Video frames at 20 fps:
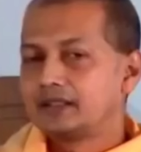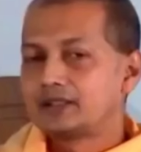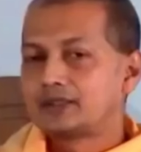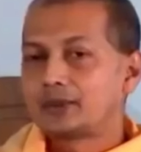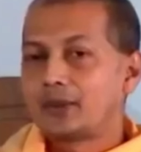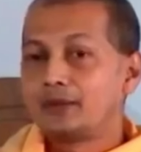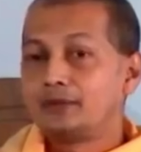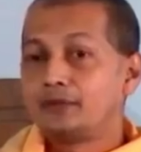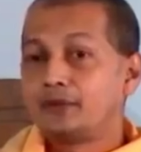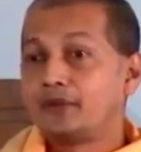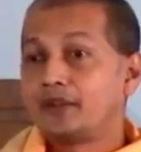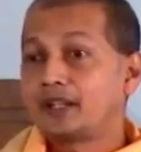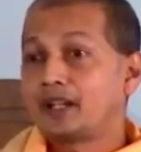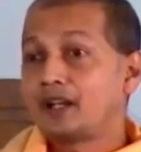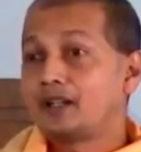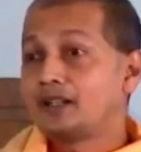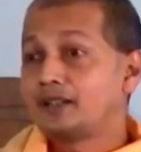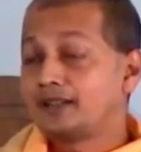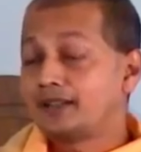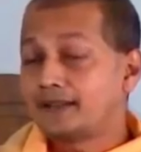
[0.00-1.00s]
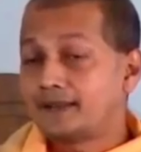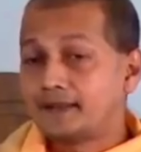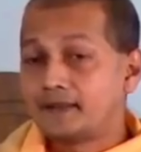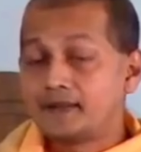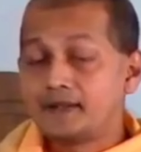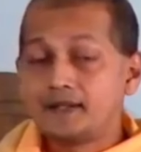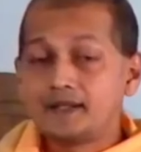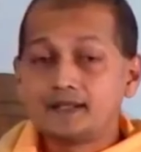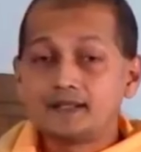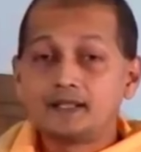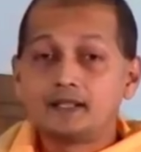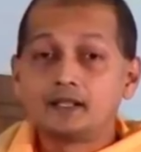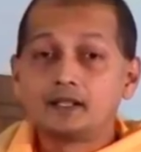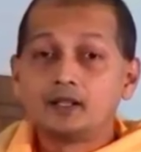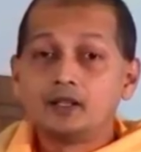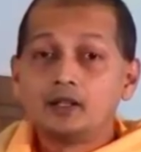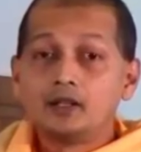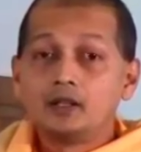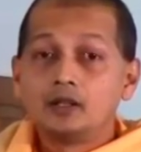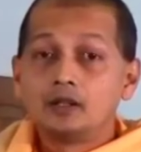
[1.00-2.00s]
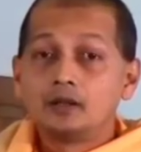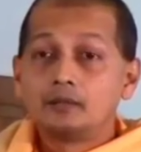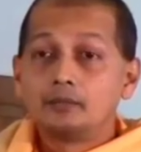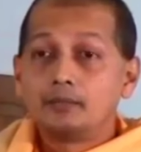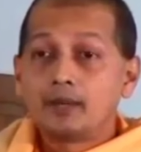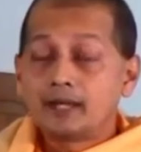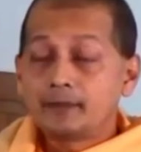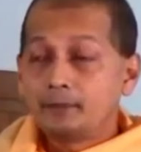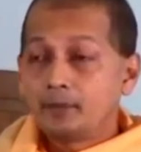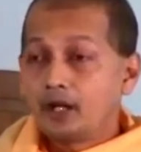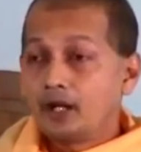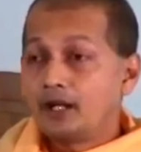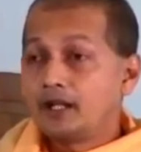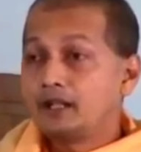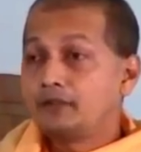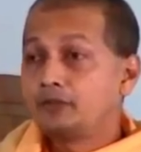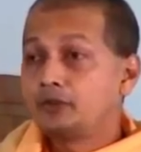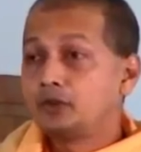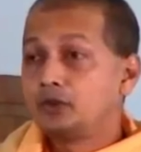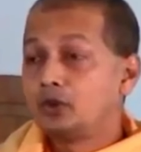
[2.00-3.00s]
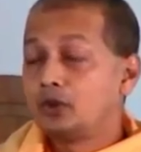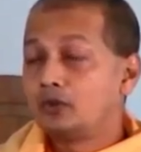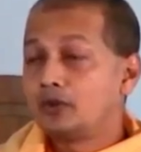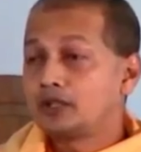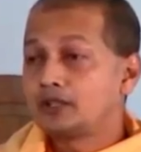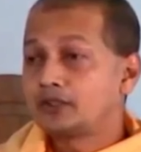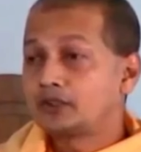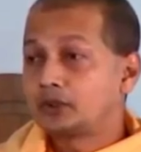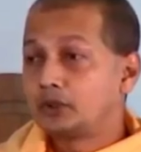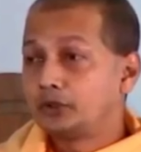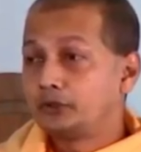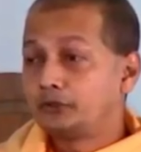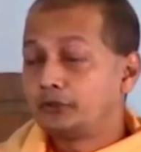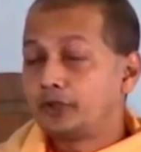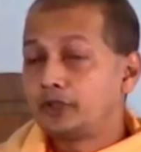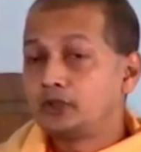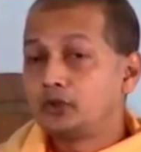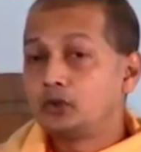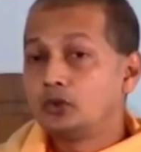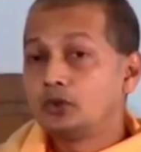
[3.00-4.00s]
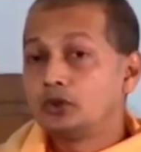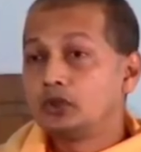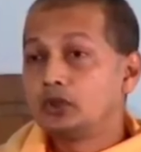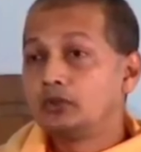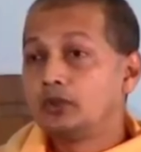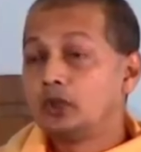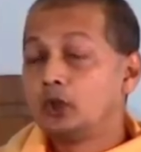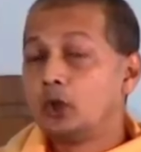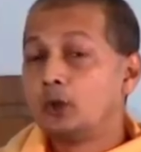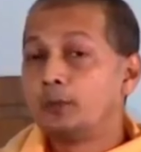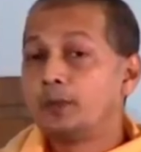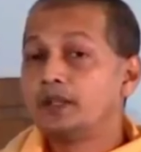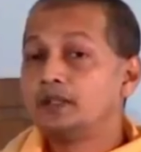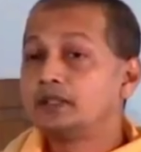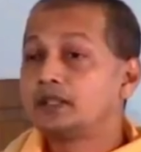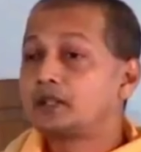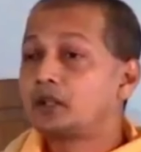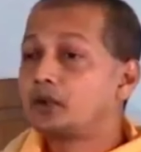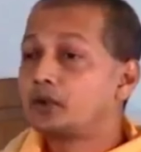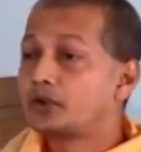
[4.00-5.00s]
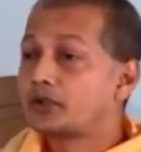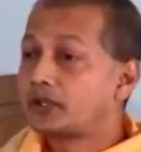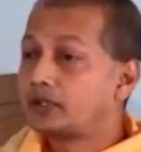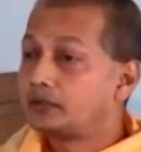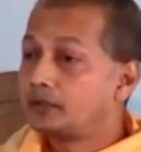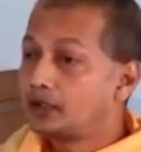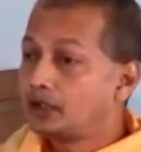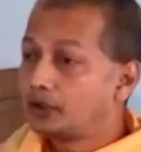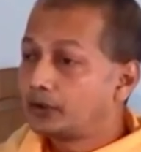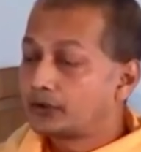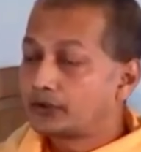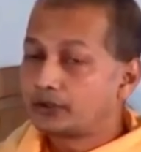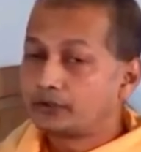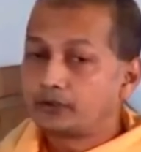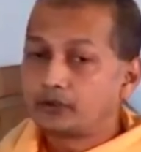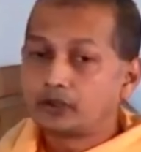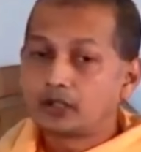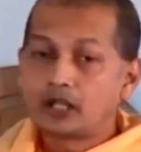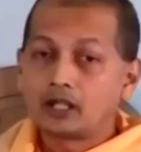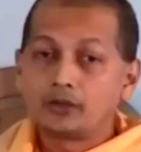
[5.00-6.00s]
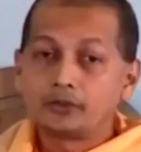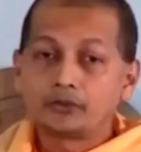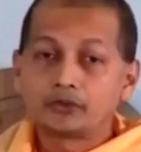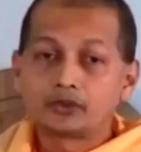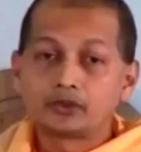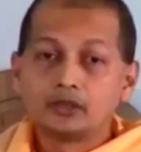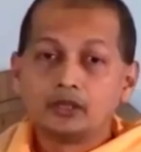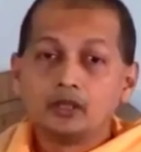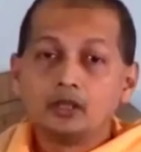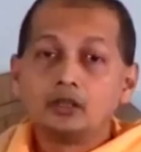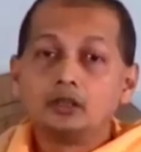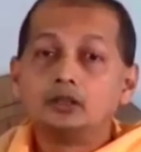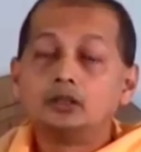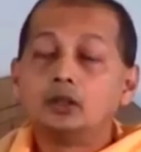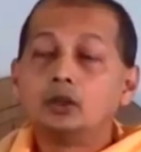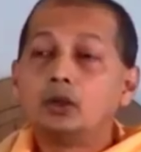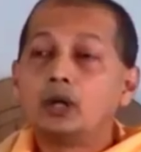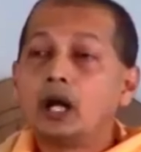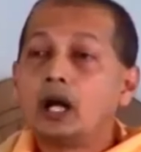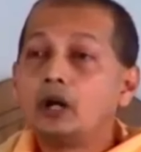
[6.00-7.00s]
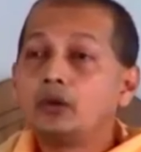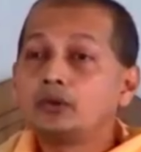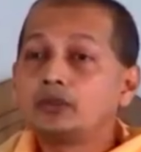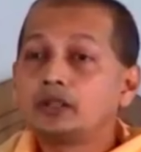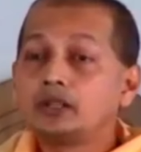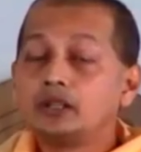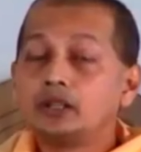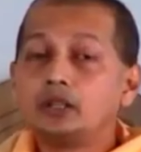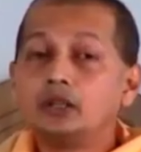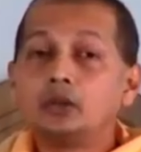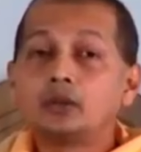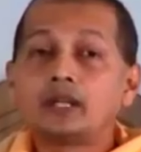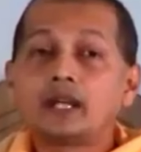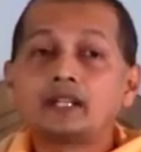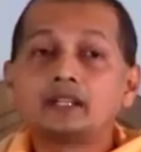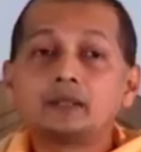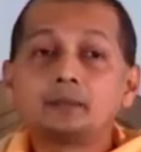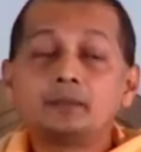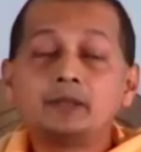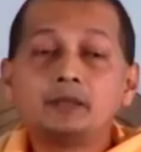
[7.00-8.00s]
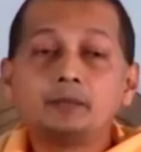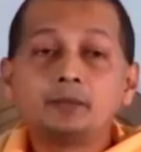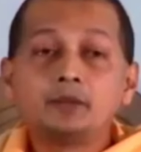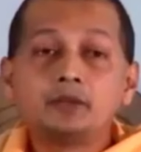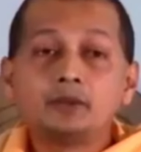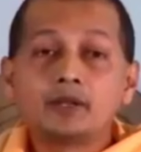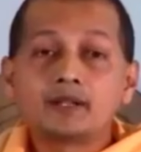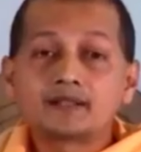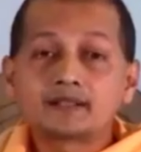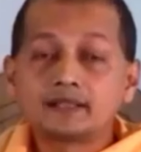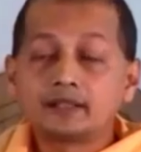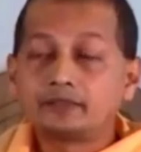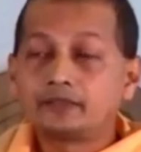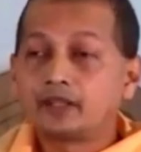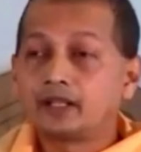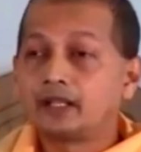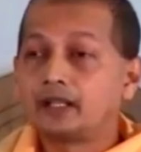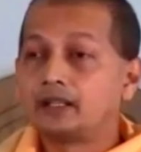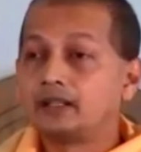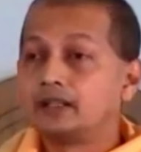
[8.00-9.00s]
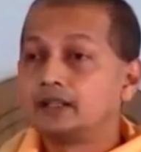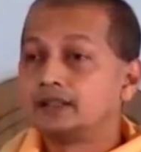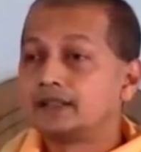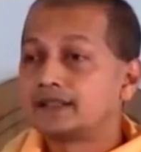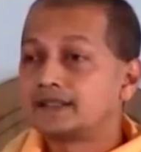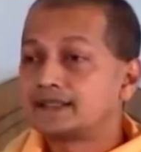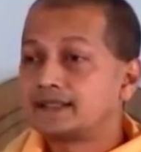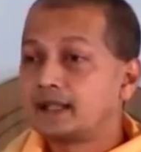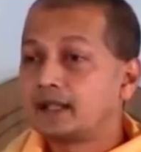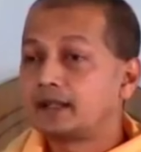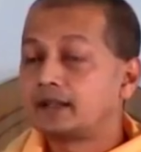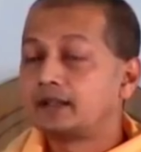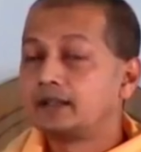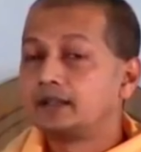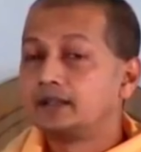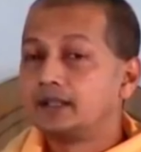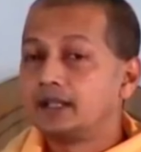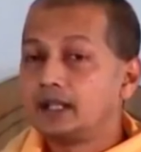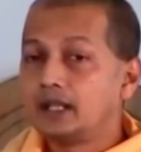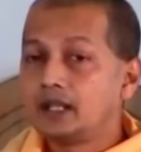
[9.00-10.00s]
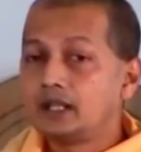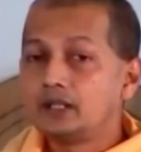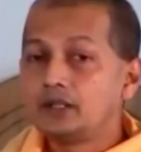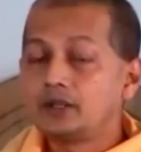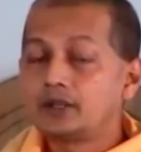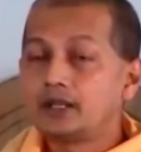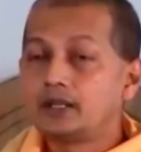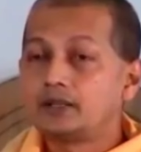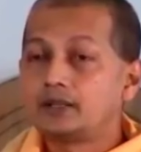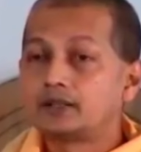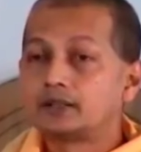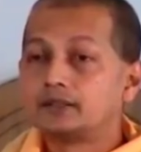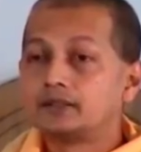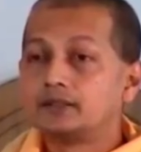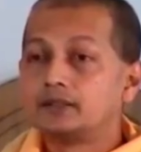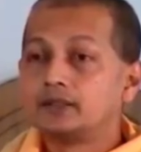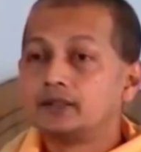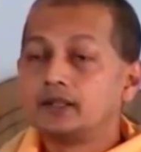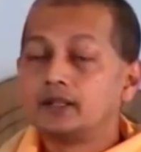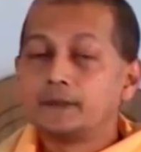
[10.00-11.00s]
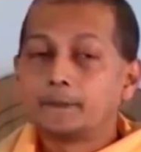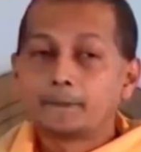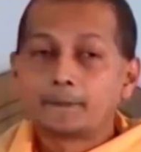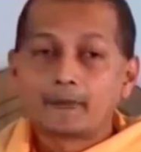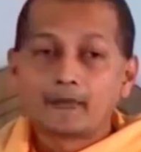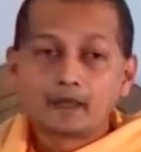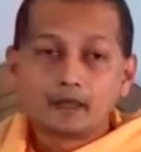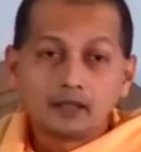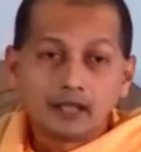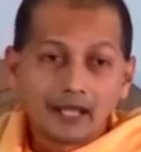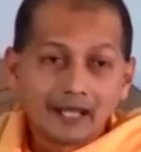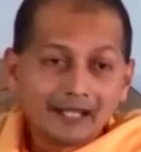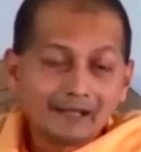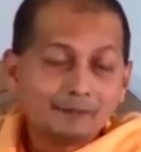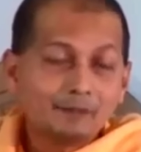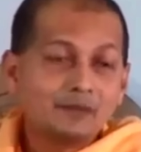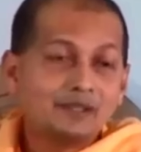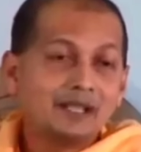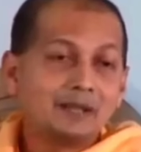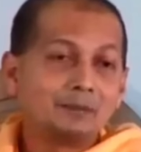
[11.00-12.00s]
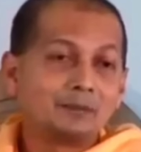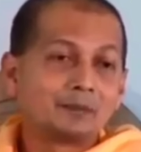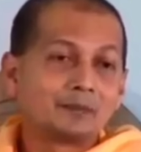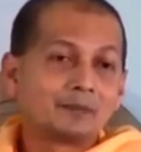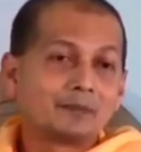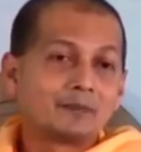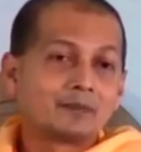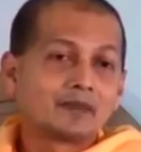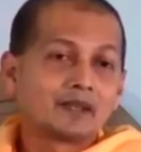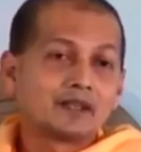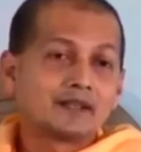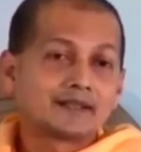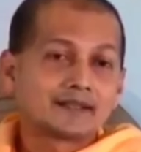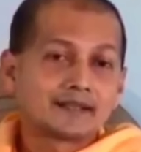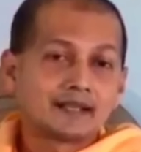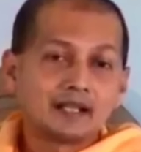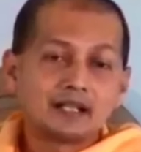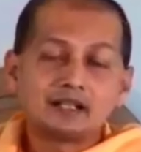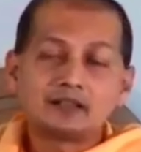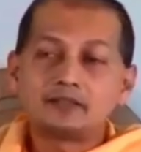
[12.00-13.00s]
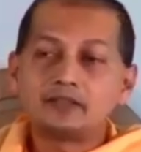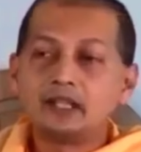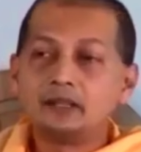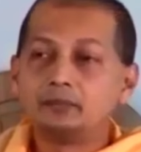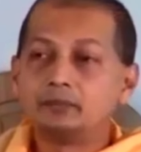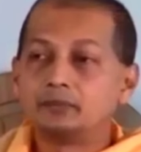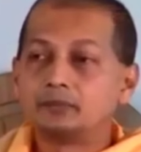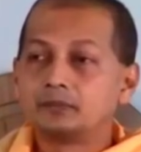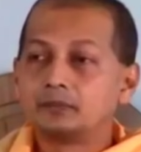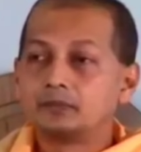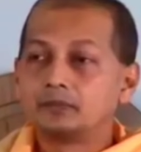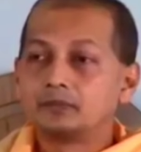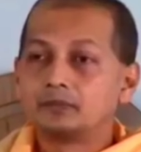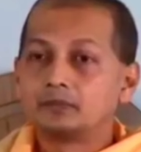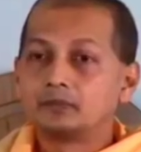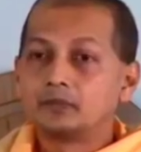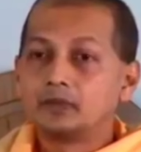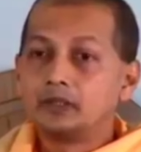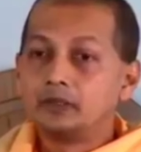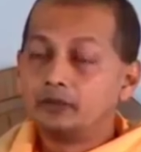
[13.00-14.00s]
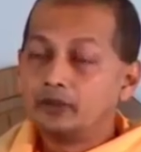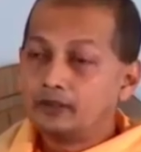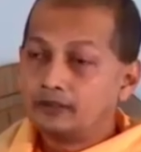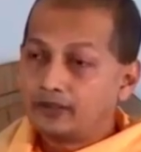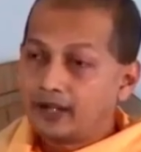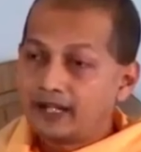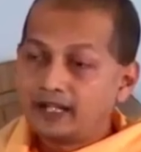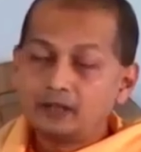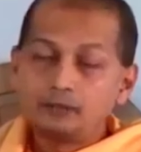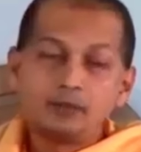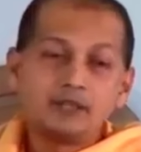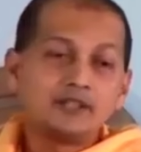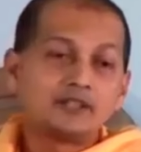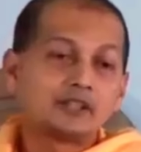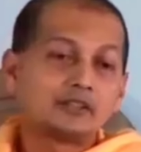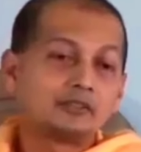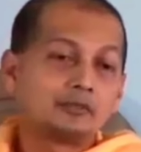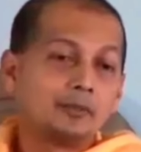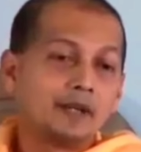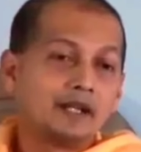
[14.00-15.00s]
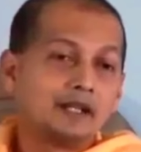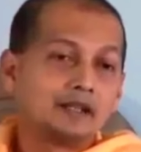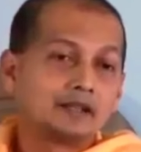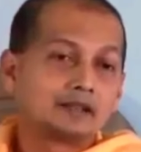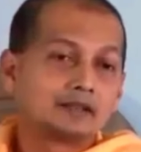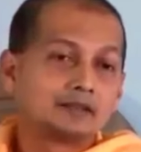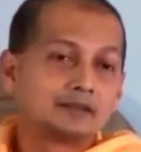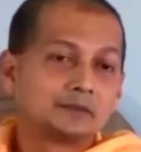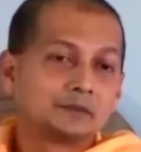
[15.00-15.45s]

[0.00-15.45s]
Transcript: Swami Vivekananda thundered, my boy, if you know what is good for you, you will open the doors and windows of your house. Go out, look at the people who are suffering, the sick, the ignorant. Help them, serve them. You will find peace of mind.